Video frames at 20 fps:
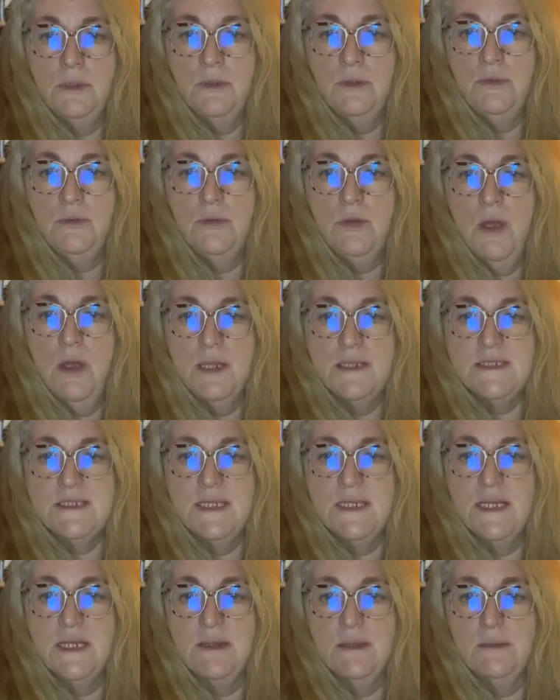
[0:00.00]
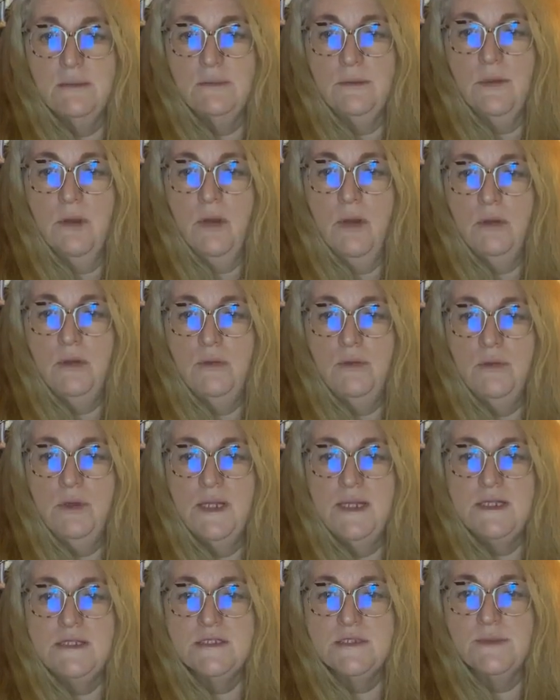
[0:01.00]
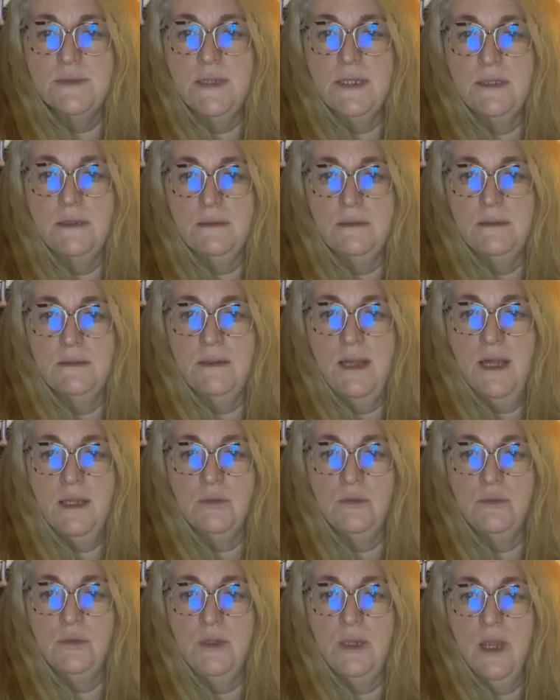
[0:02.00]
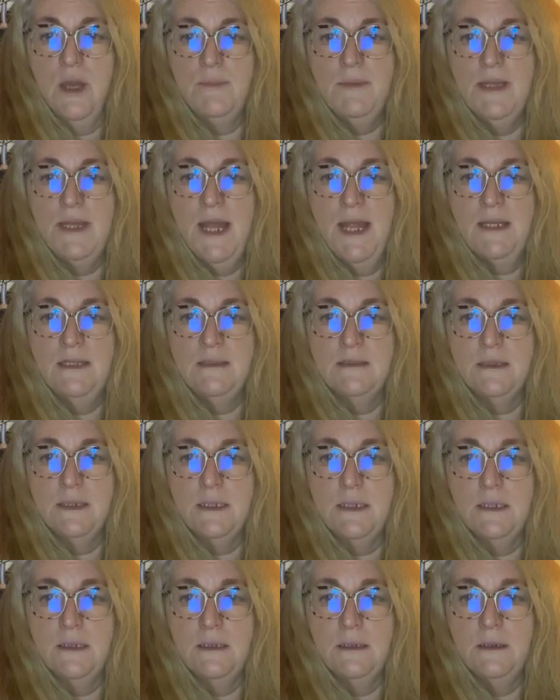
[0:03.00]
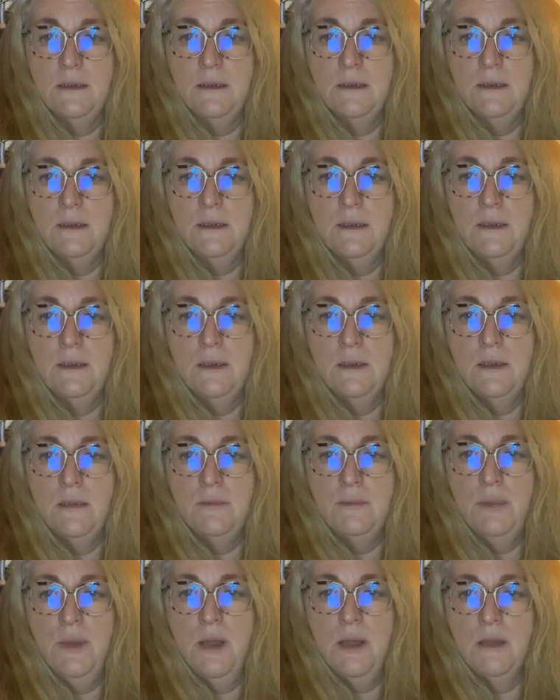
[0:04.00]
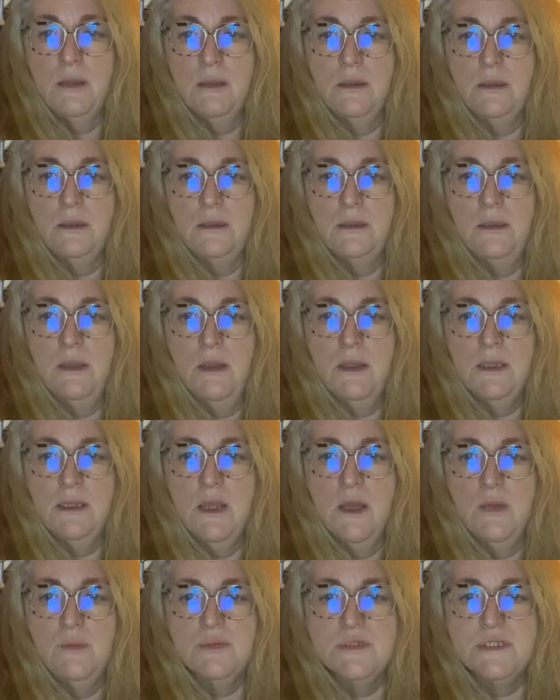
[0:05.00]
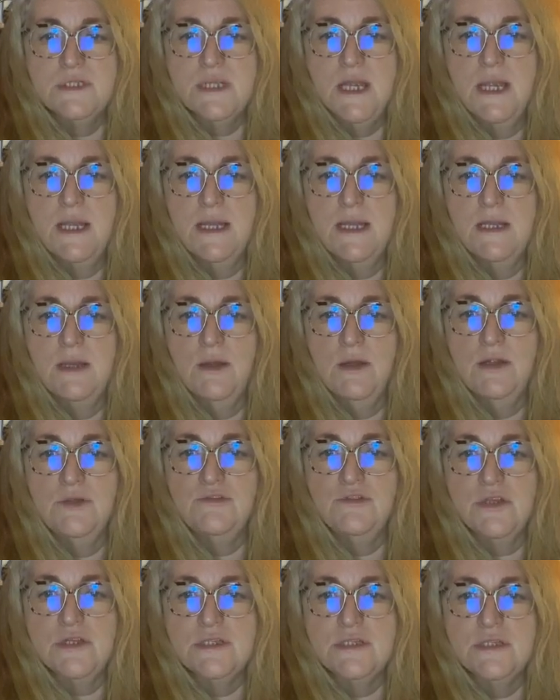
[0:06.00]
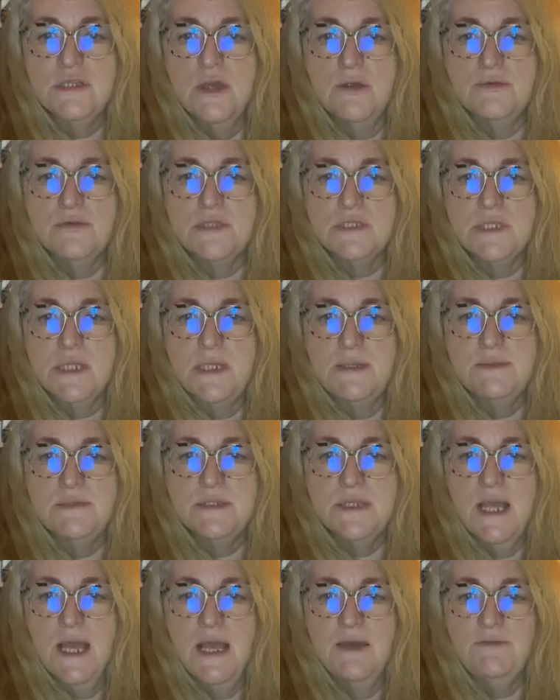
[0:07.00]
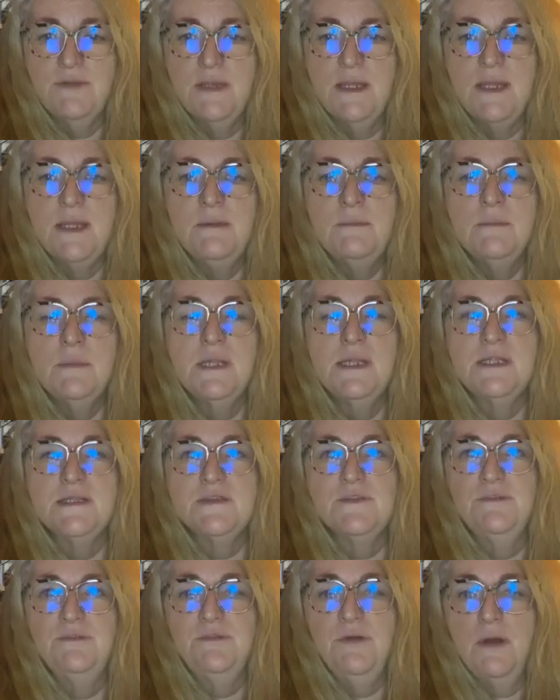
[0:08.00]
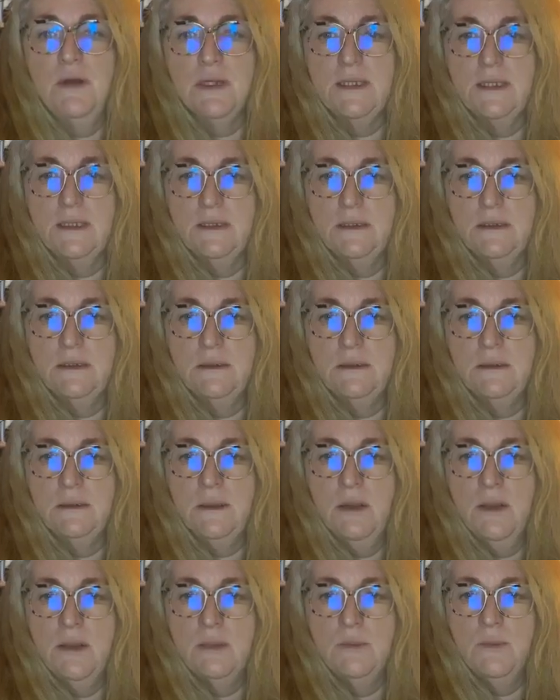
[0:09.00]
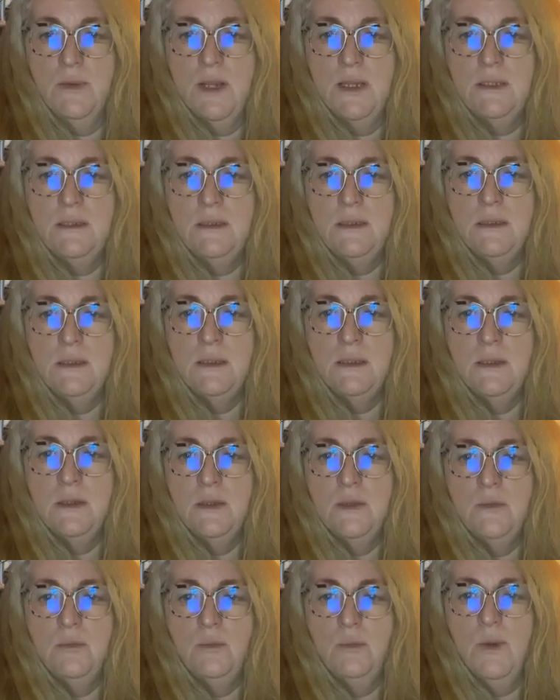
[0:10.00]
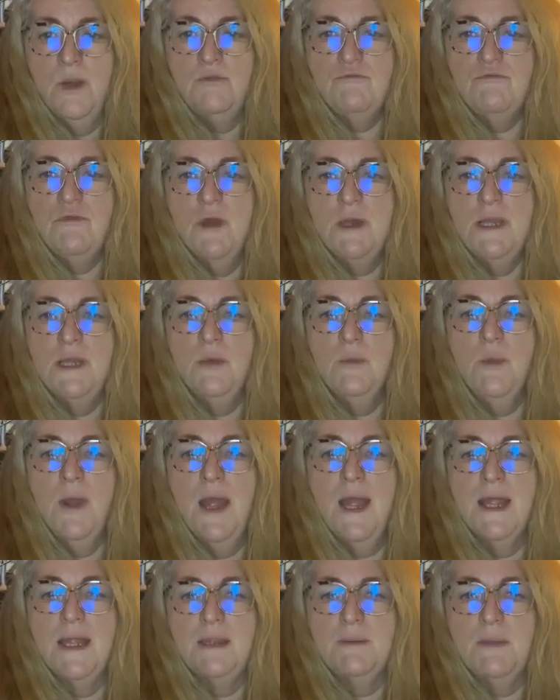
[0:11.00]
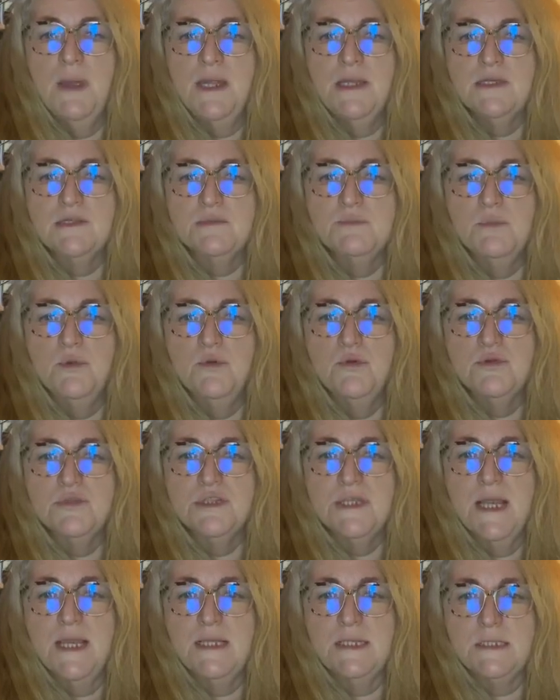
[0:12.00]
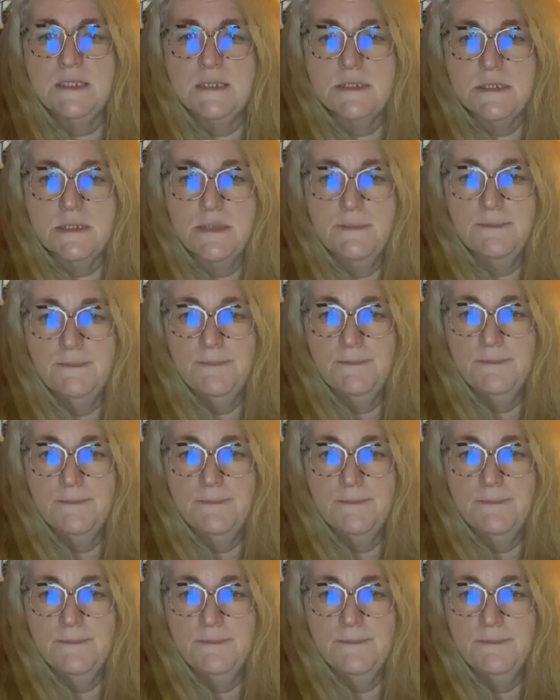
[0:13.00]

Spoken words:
Good idea. I'll look into it. That could come in handy. But, like I was saying, I just don't seem to have it in me to fight. Like when running away makes more sense.